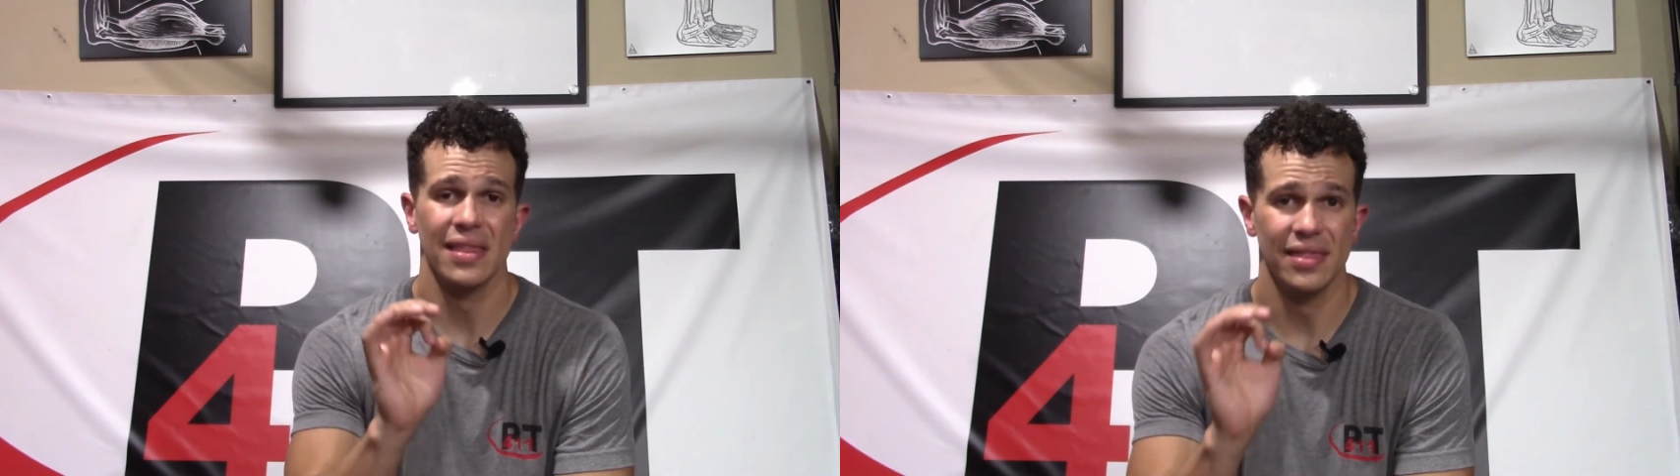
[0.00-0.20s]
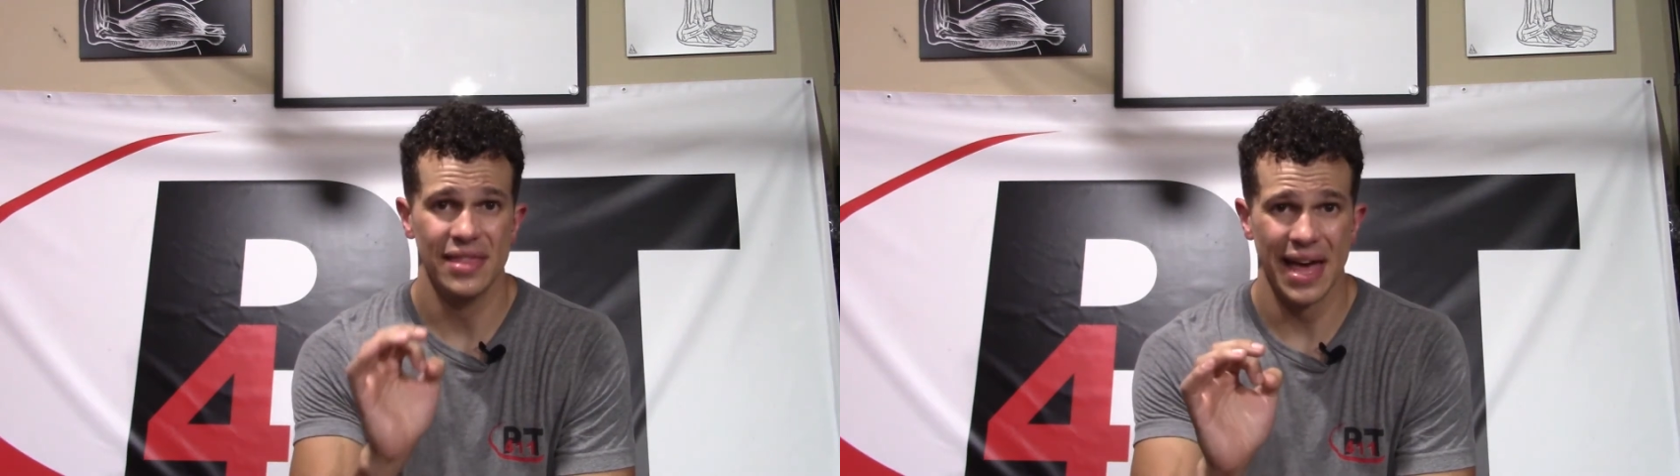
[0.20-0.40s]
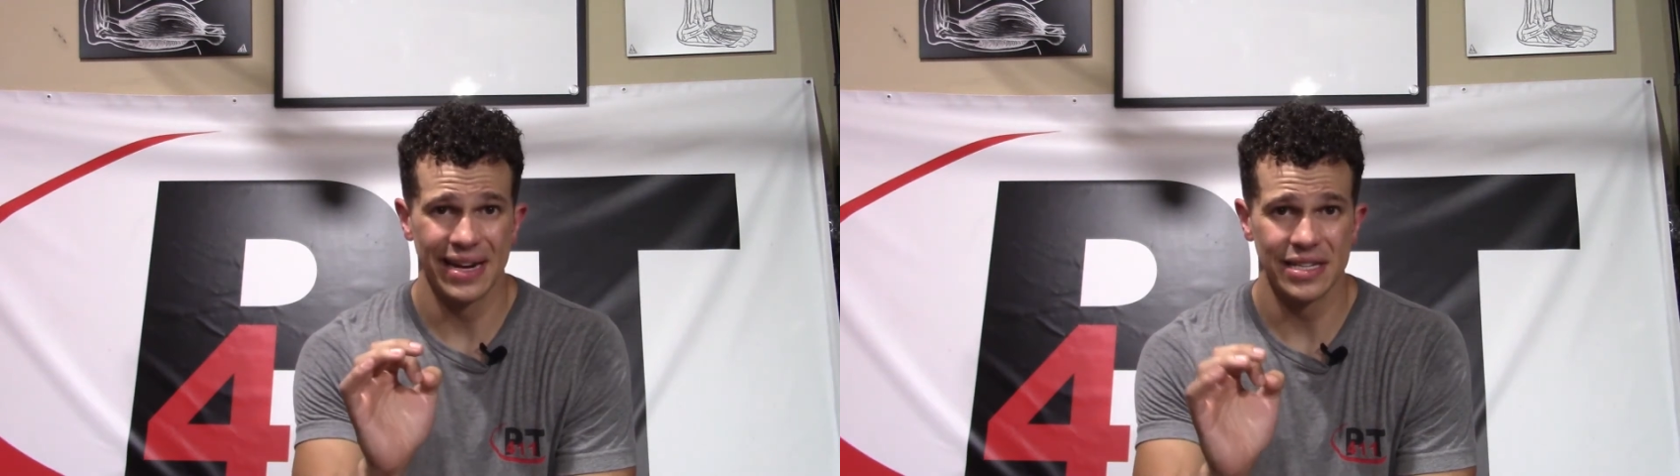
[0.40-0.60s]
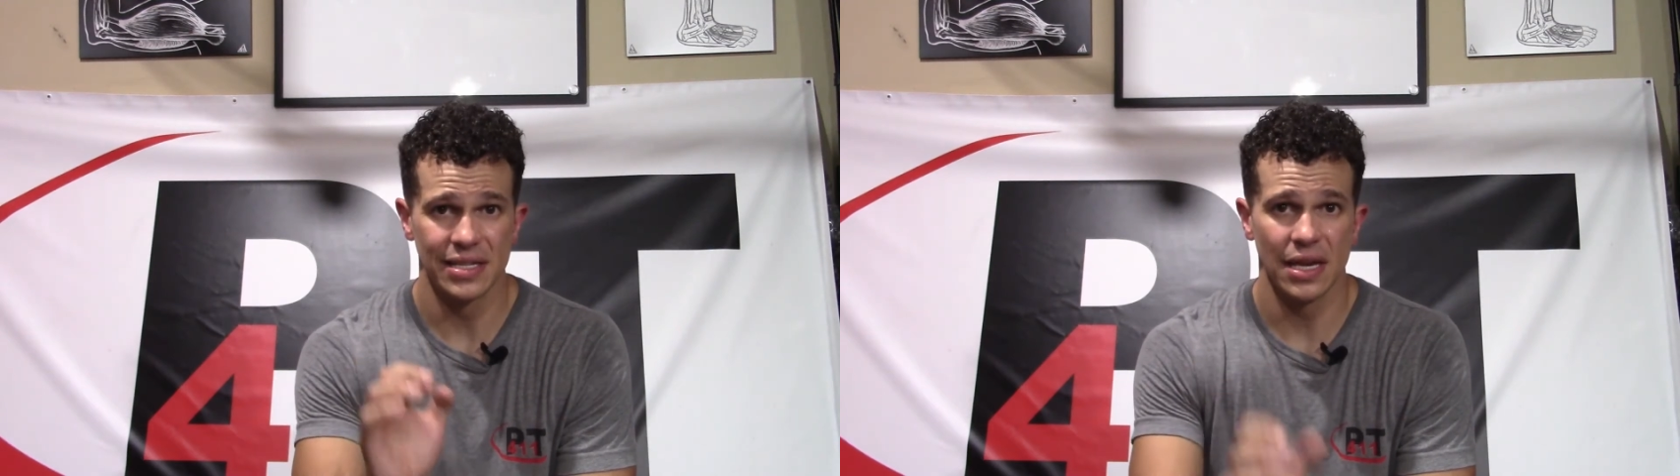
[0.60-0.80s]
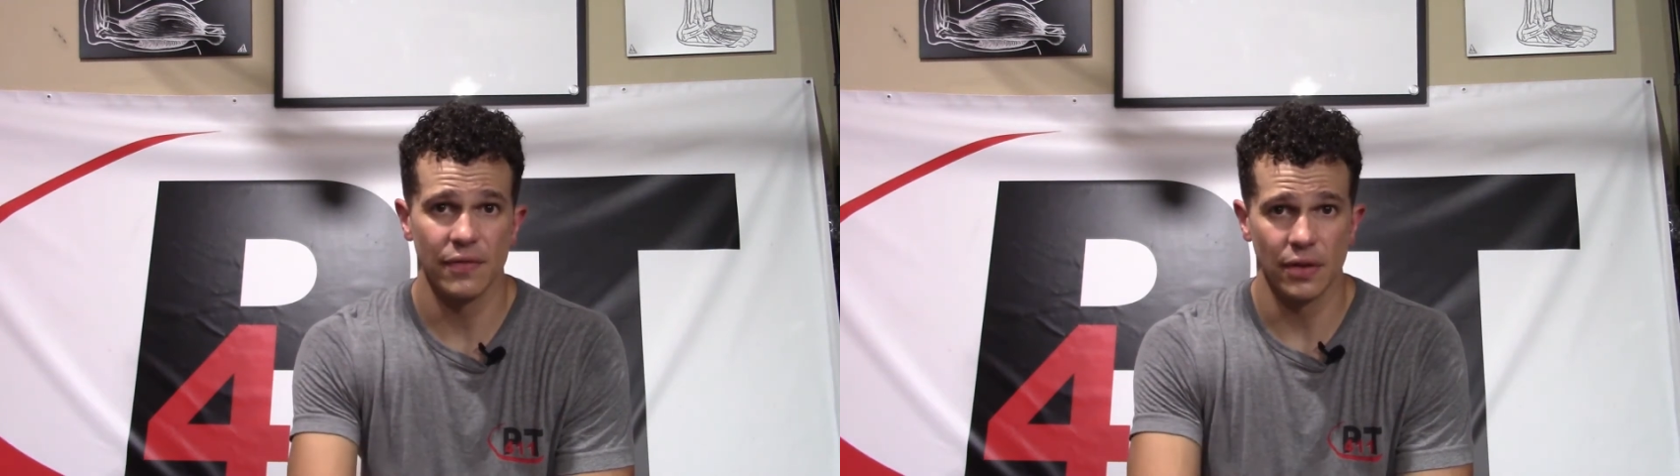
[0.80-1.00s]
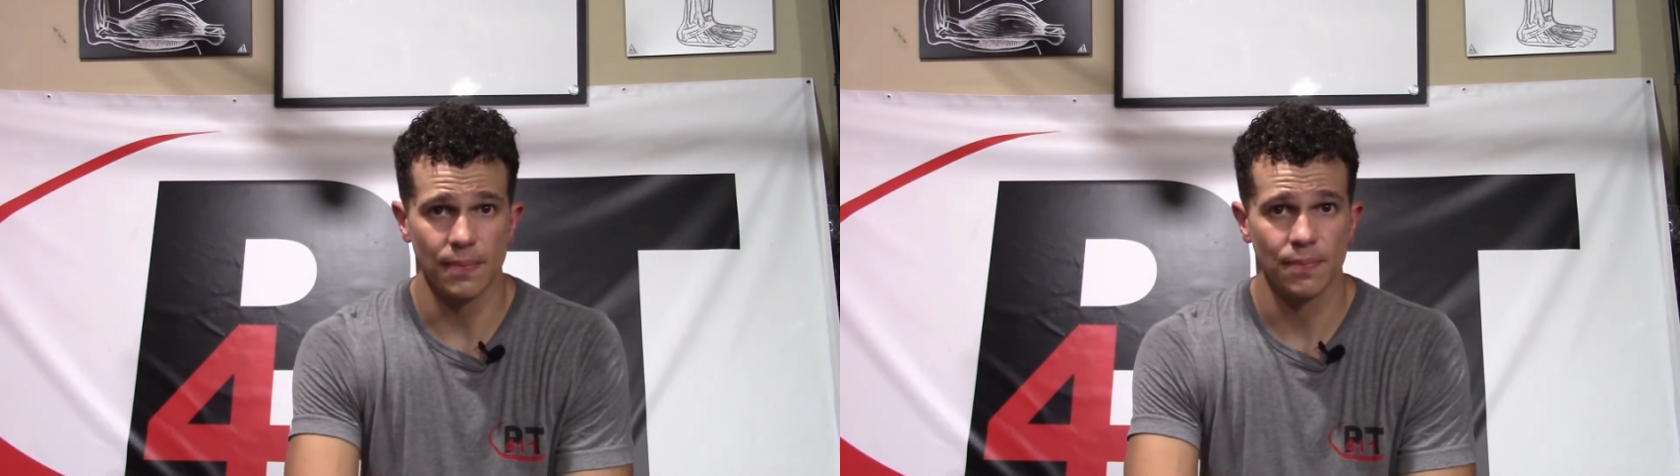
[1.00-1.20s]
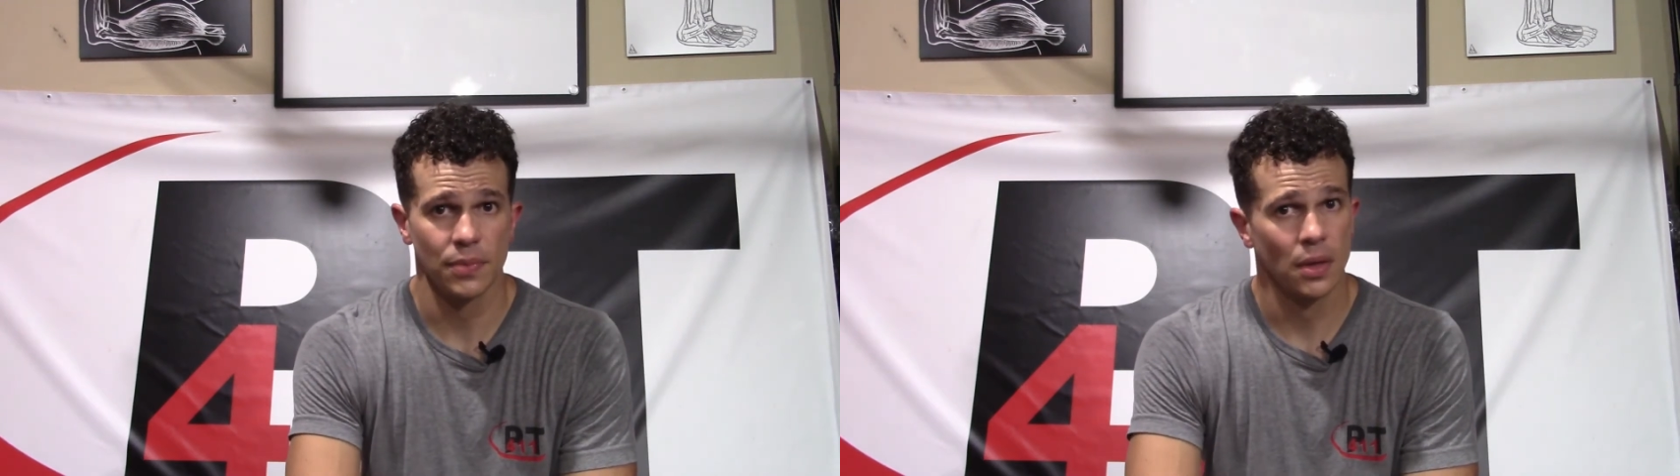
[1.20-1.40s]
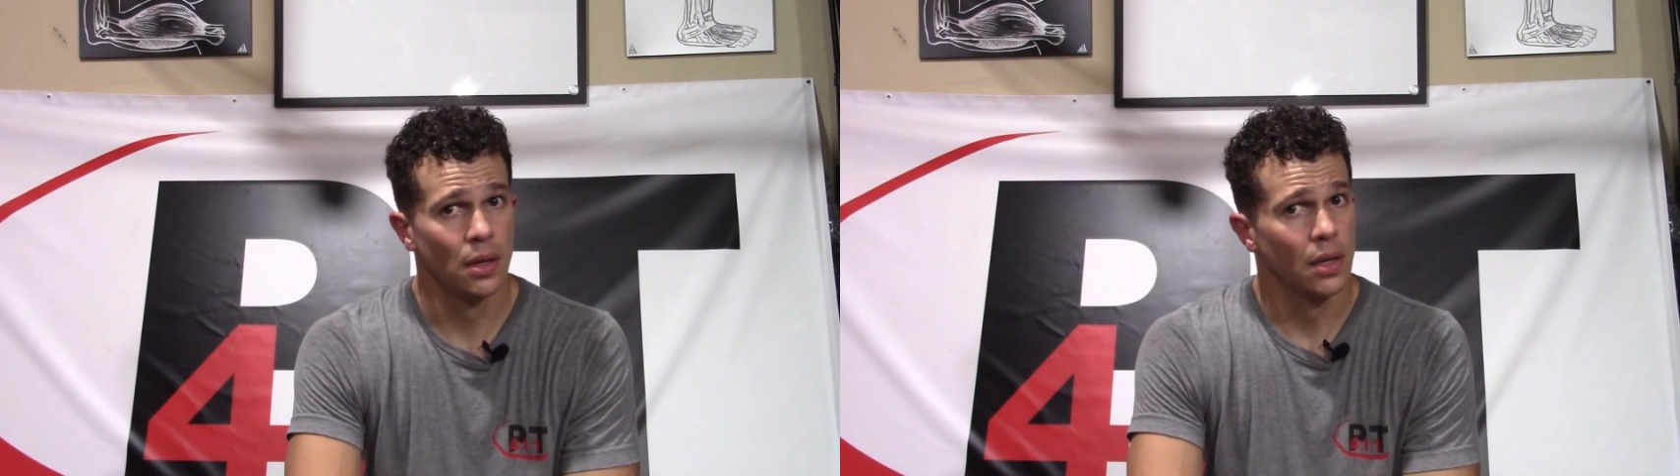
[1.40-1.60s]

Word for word: that is given.